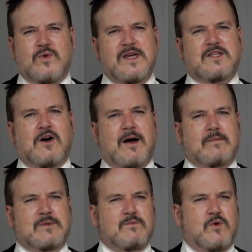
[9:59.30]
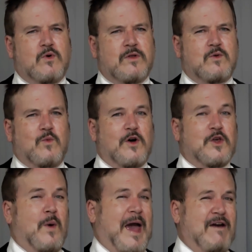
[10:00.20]
three times more than
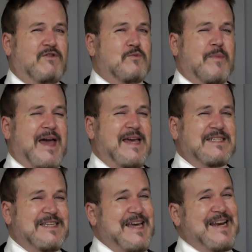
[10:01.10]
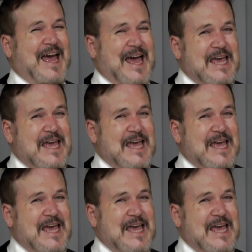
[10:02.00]
what you have to pay to get